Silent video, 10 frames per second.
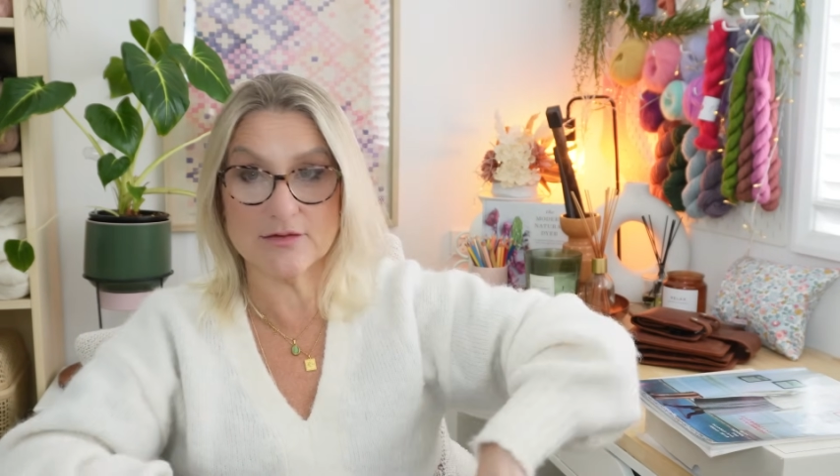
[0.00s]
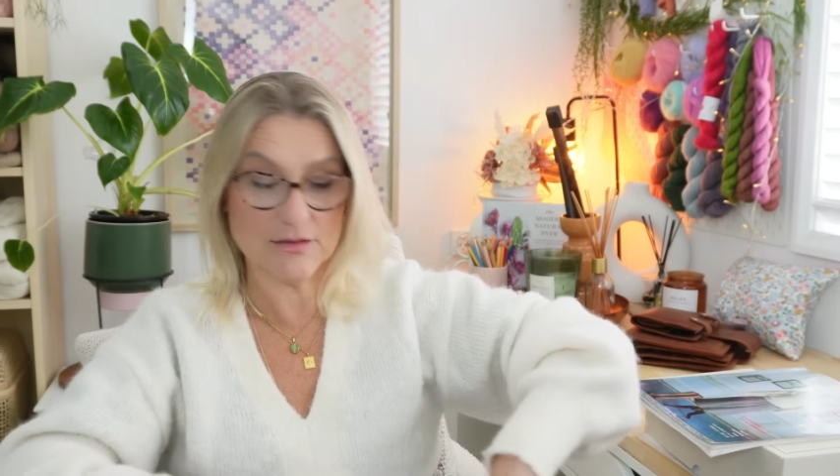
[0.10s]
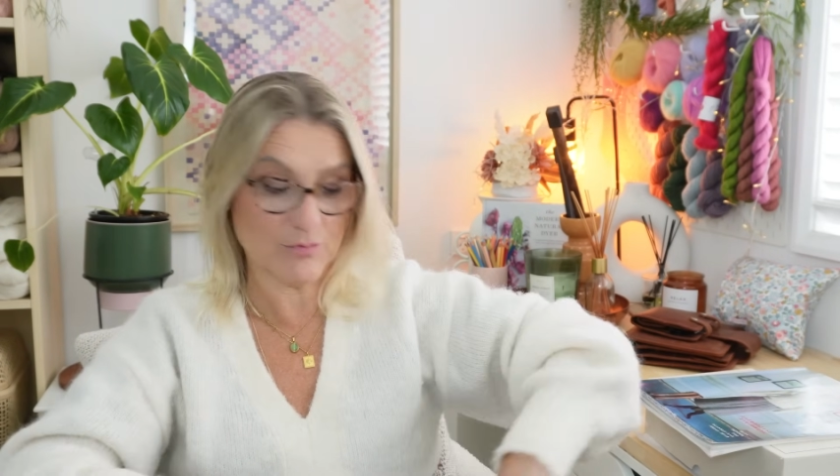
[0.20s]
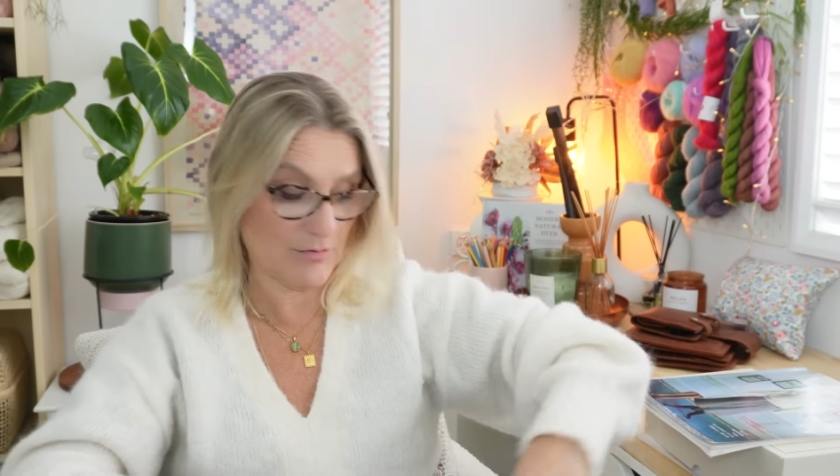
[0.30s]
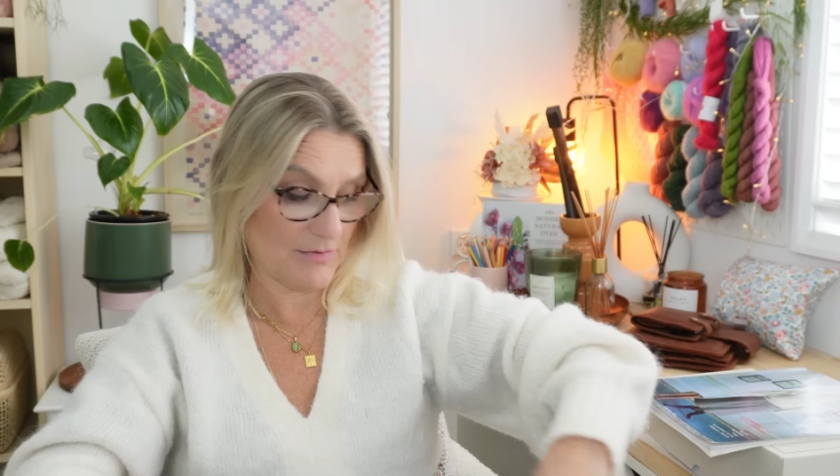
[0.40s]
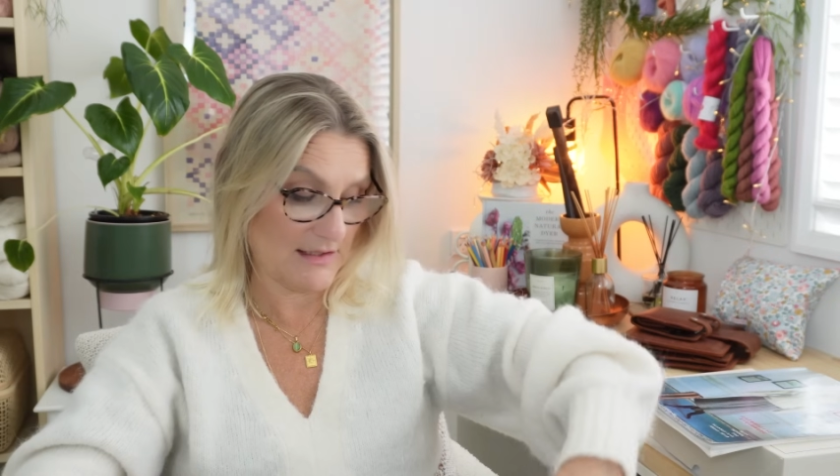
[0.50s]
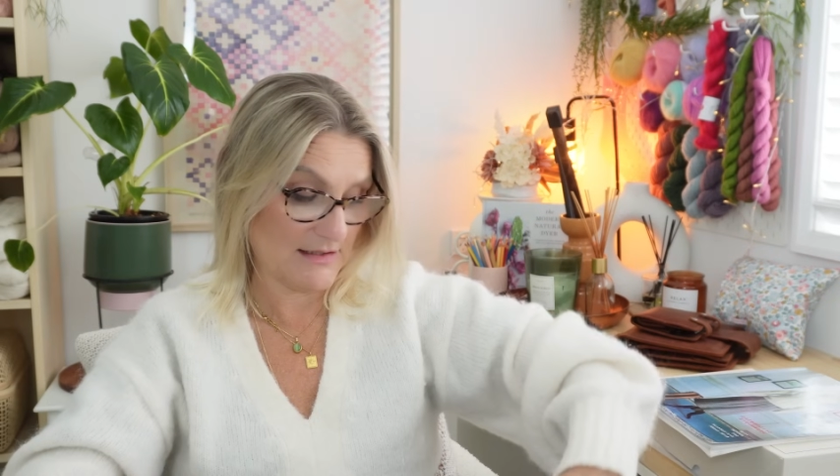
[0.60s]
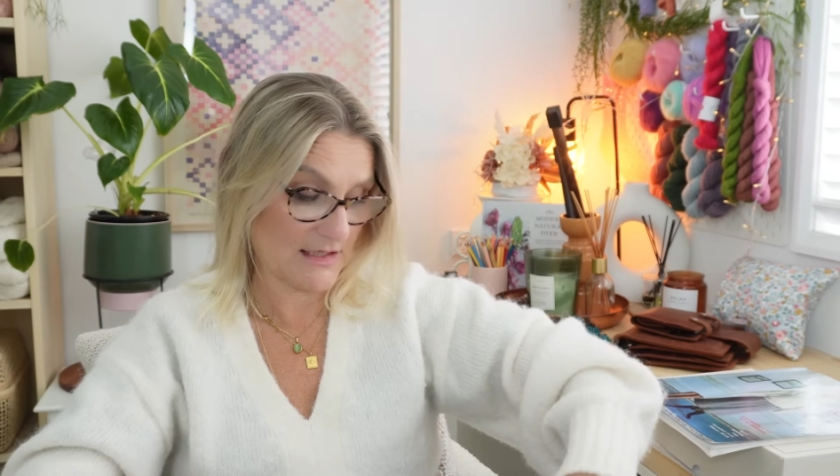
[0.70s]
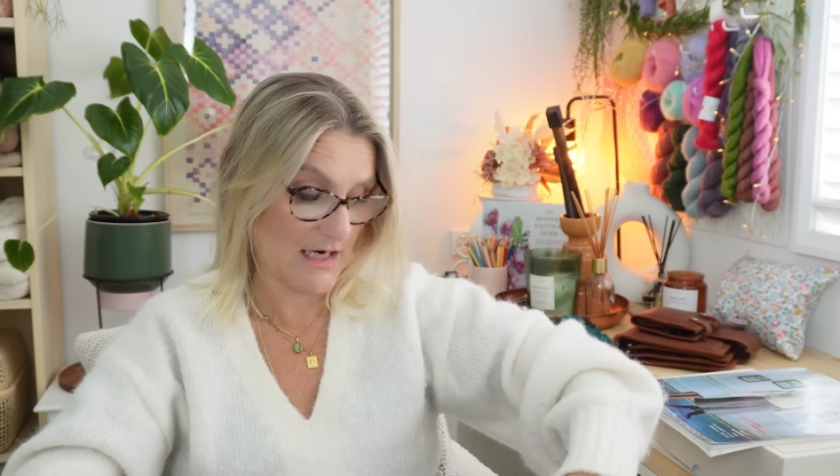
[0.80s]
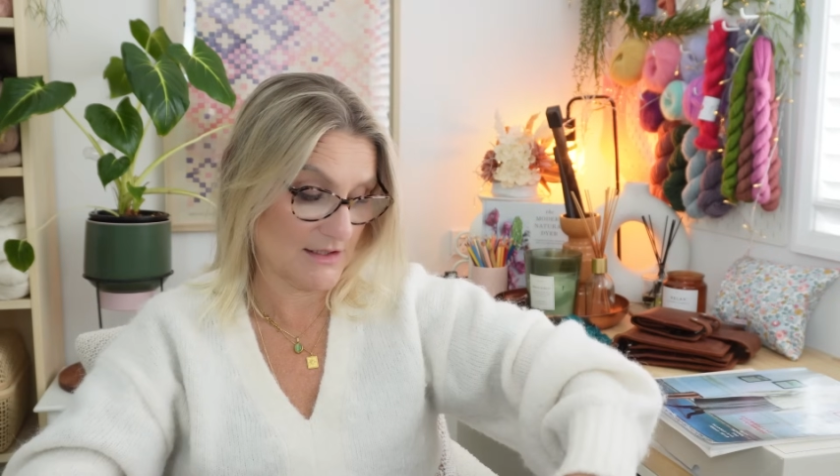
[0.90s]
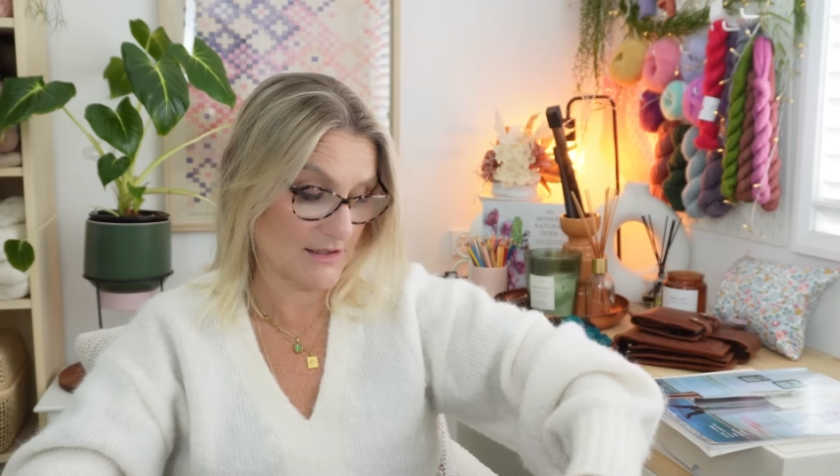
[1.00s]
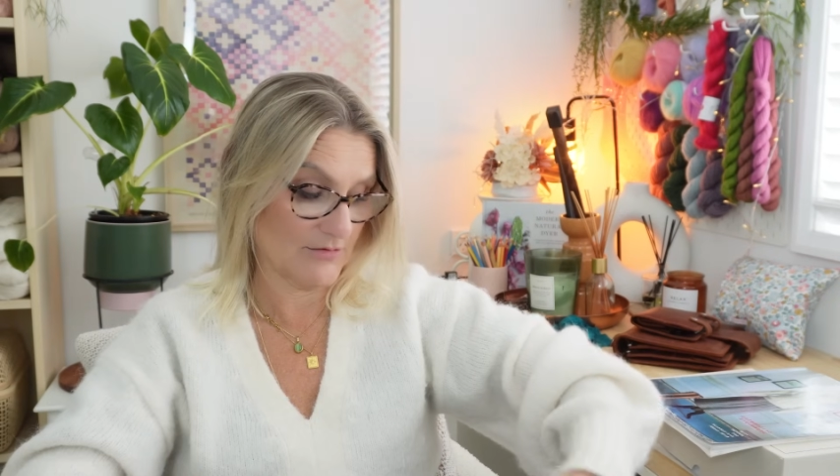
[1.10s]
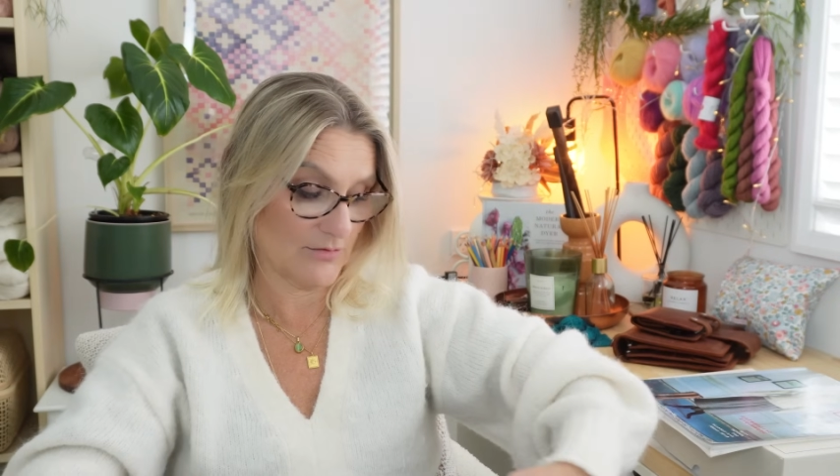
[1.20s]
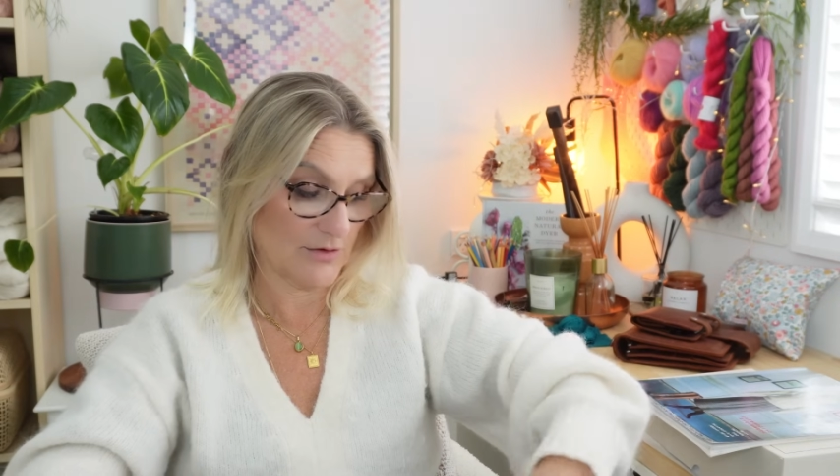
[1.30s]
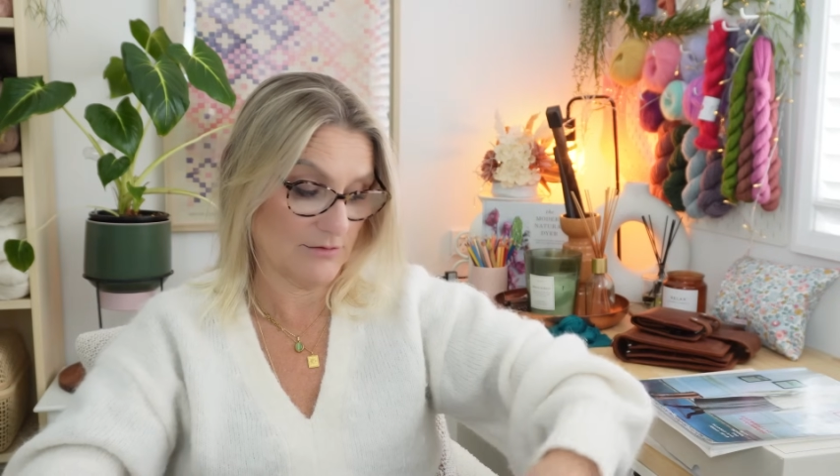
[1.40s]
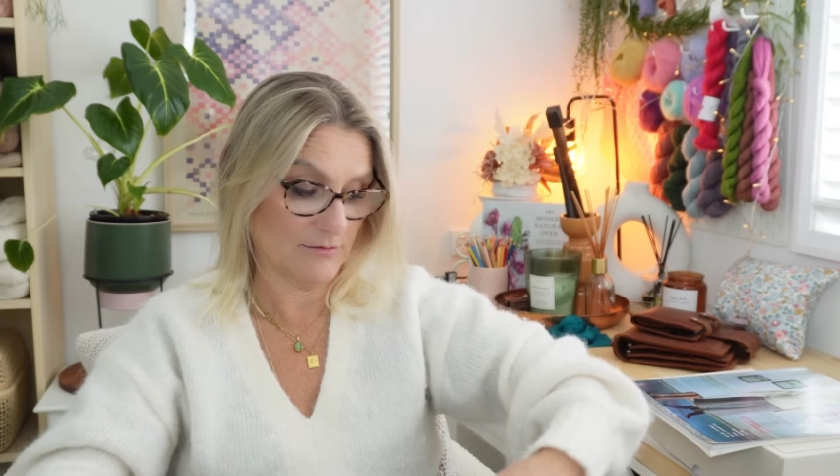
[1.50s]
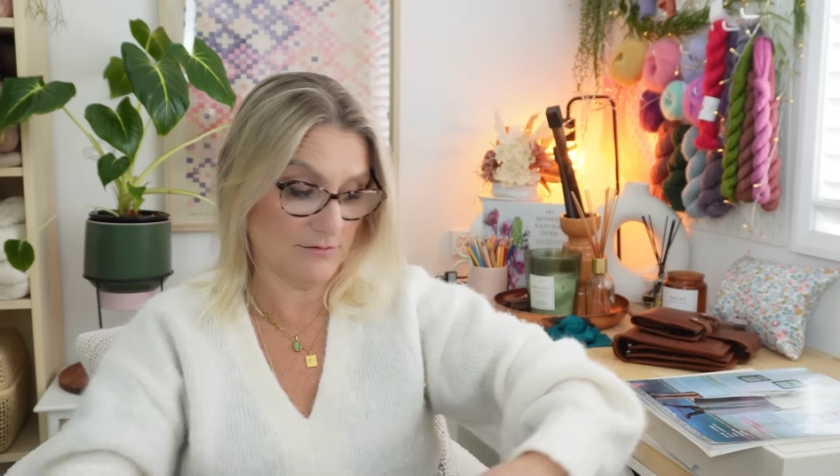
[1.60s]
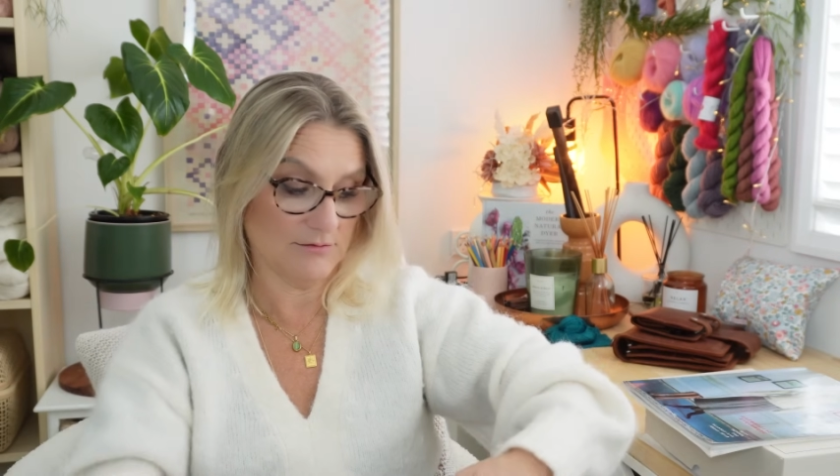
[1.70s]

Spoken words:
it wouldn't be an indication of what